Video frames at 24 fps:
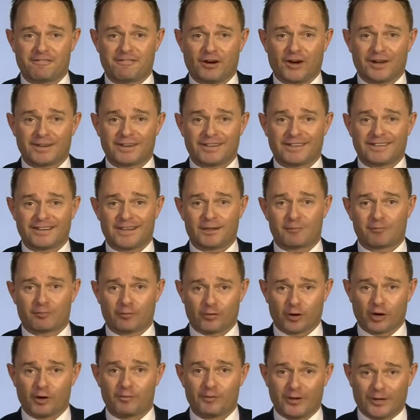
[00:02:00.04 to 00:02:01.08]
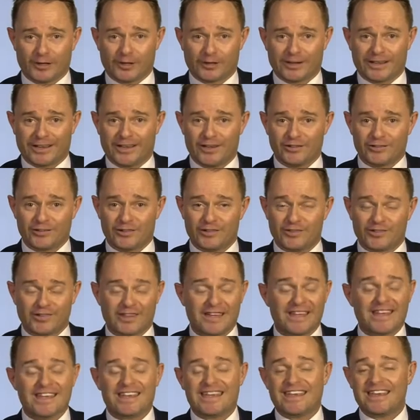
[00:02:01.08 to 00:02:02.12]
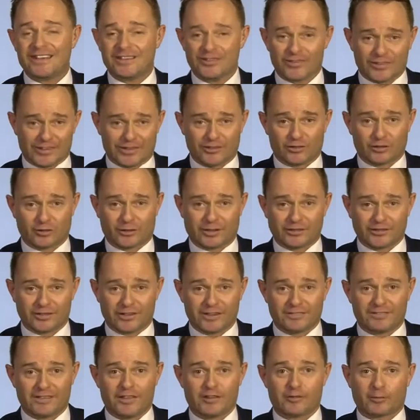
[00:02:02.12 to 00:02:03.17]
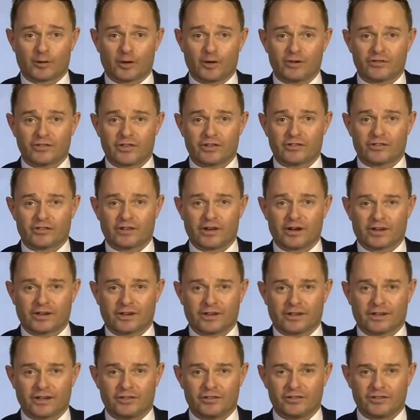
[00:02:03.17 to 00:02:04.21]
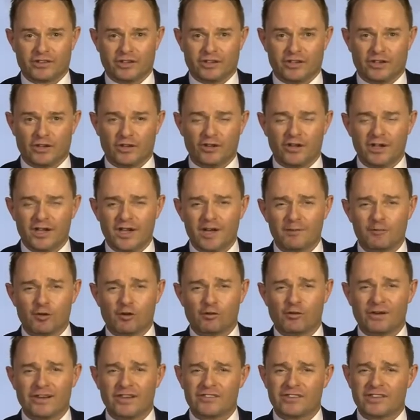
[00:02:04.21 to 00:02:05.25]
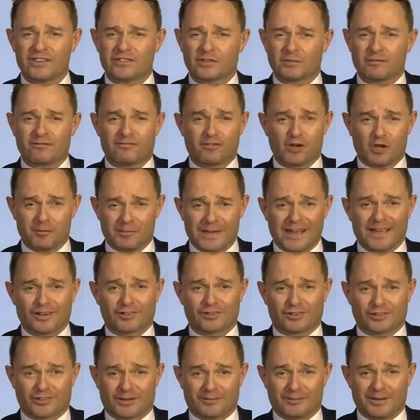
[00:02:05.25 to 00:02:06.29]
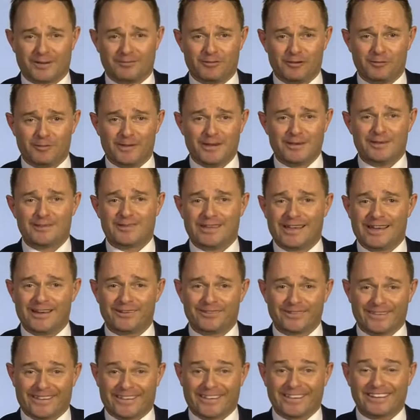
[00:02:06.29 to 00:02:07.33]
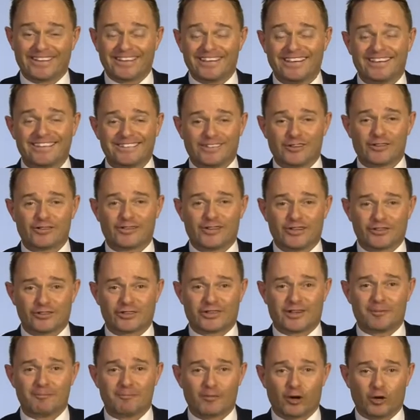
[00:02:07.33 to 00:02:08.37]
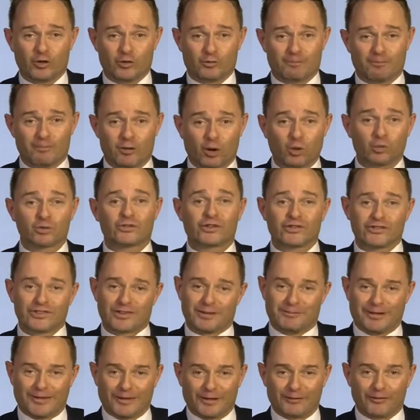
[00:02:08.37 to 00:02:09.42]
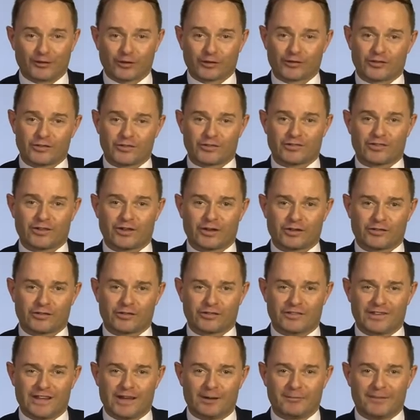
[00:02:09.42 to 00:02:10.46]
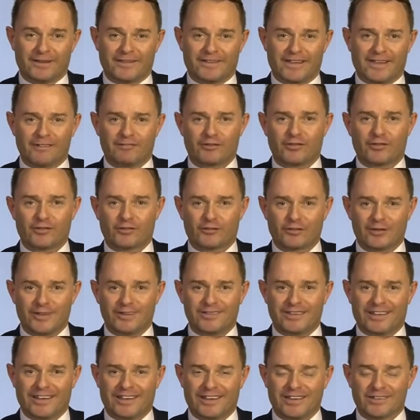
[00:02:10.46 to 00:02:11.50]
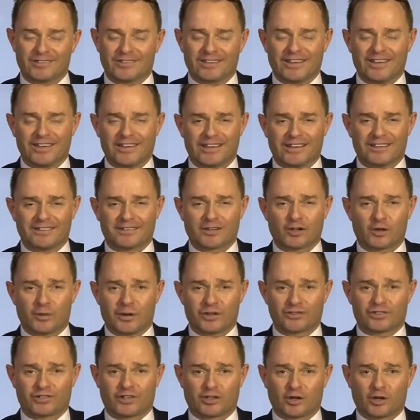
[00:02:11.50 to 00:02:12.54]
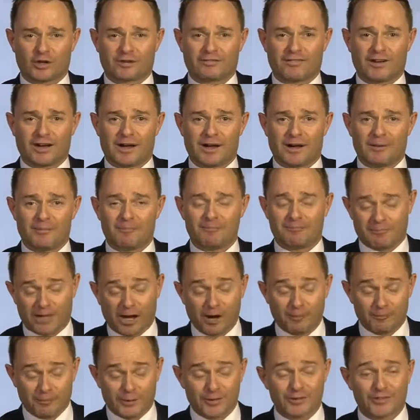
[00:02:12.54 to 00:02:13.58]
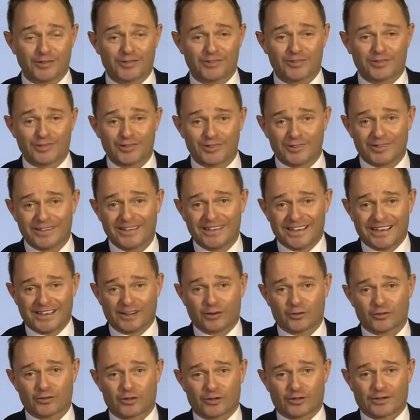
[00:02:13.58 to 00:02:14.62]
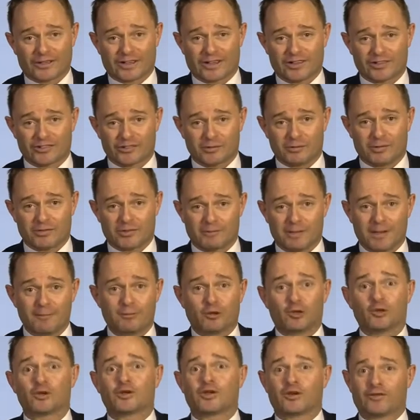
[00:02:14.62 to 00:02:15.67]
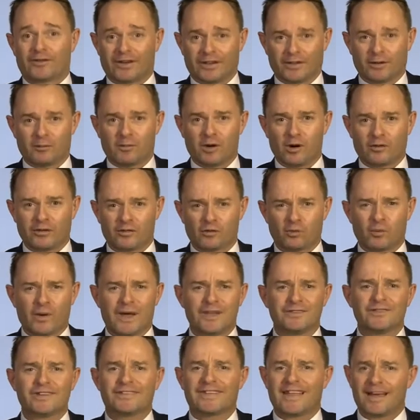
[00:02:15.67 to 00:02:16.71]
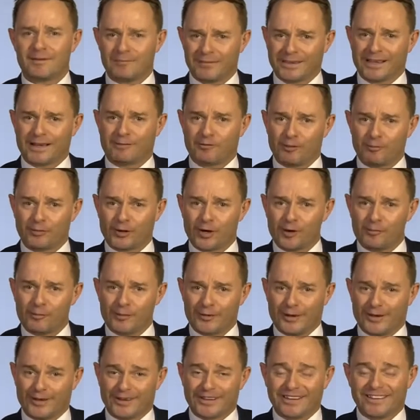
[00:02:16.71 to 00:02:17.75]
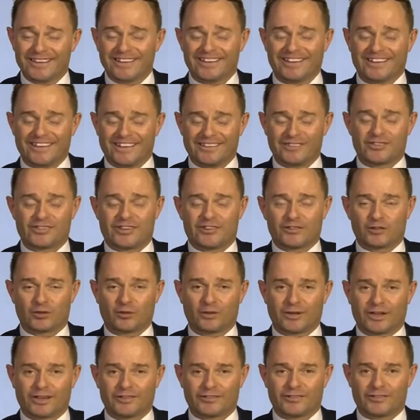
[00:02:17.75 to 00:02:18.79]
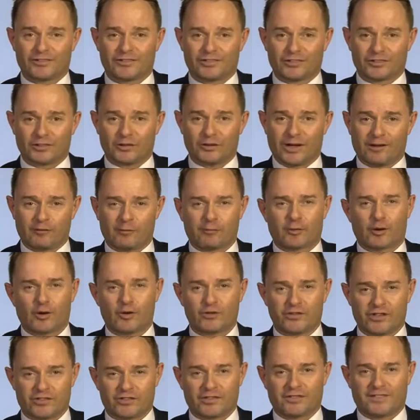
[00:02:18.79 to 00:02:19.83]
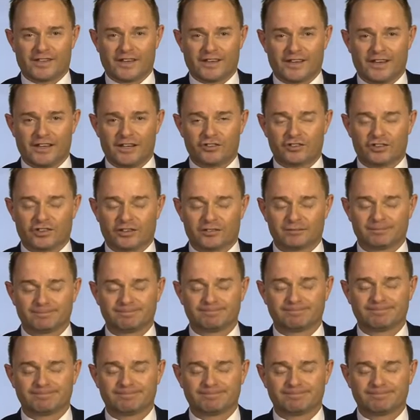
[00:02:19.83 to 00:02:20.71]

finding the appropriate locations in central London if these protests are going to continue, but really seeing some firm action. I mean, if you've been down there, there's literally a boat bolted to the middle of Oxford Circus. It's now been there for 3 days. I think the question a lot of our businesses and also customers and people looking around the world is, when did that become appropriate in central London to have a protest of that nature?